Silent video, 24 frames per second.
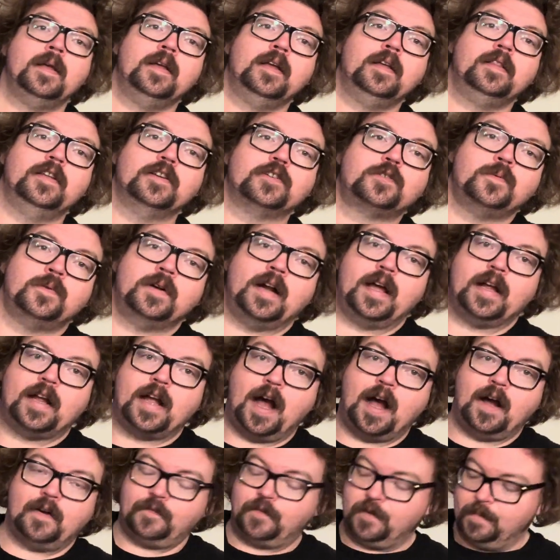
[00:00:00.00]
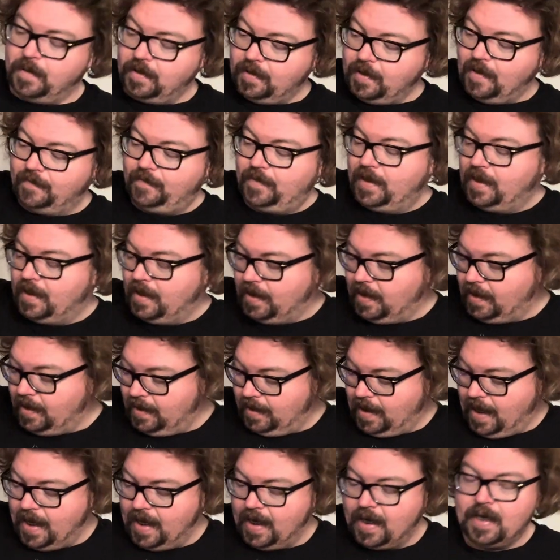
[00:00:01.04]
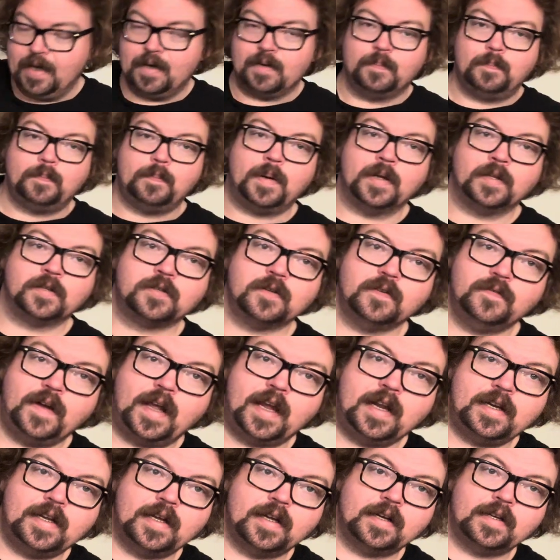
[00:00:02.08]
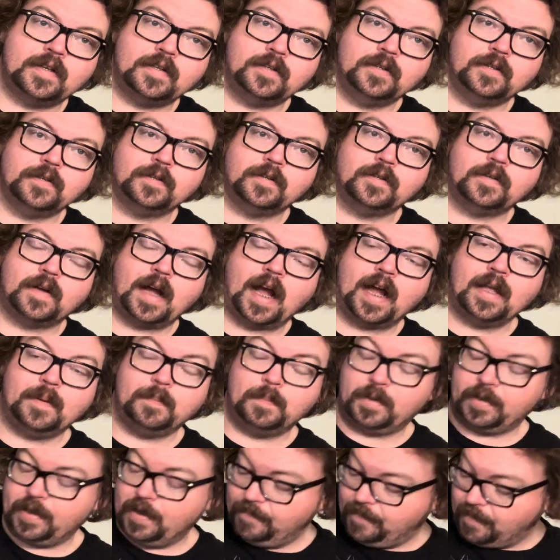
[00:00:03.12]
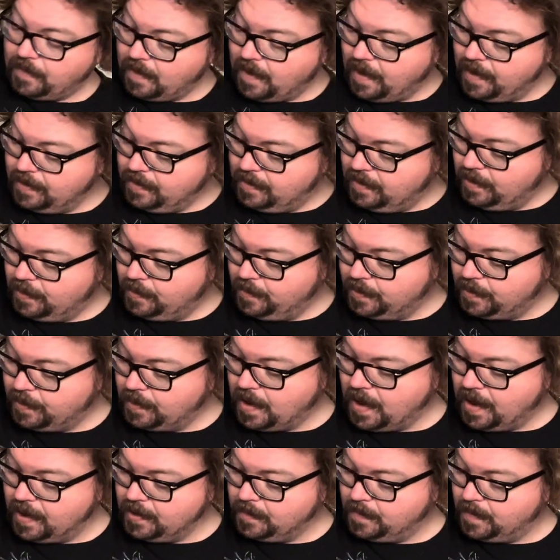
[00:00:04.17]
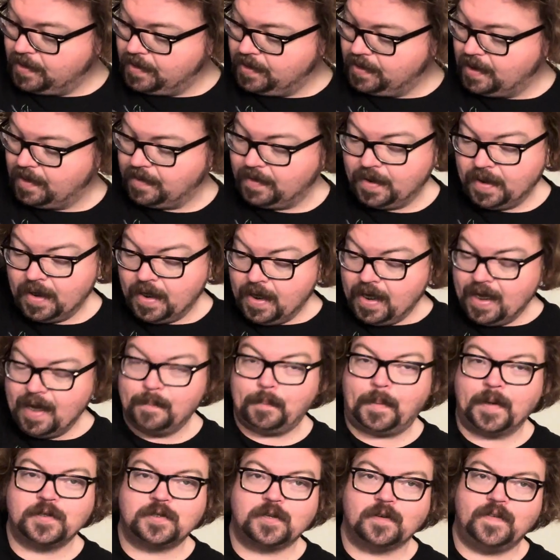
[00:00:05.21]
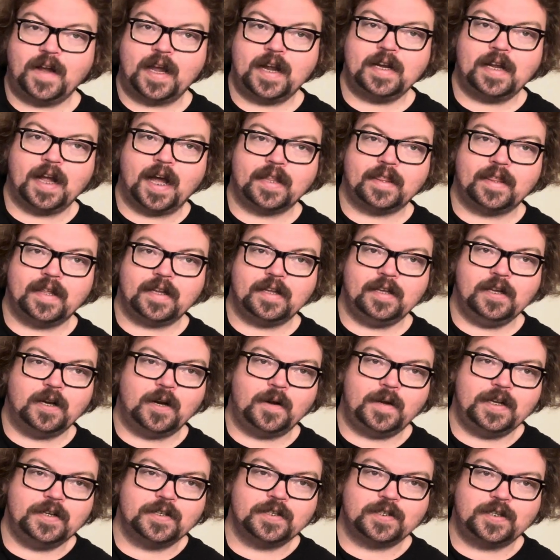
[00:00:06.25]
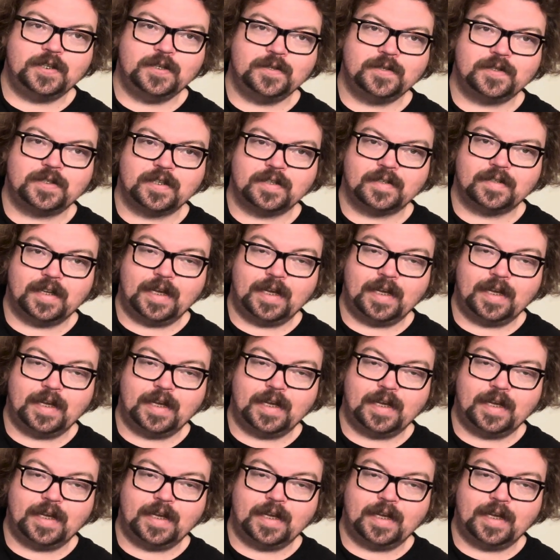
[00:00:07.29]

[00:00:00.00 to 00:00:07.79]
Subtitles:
This one I got from a lovely lady in Pennsylvania. I believe this was her husband's. And in Pennsylvania, I think, he just used it.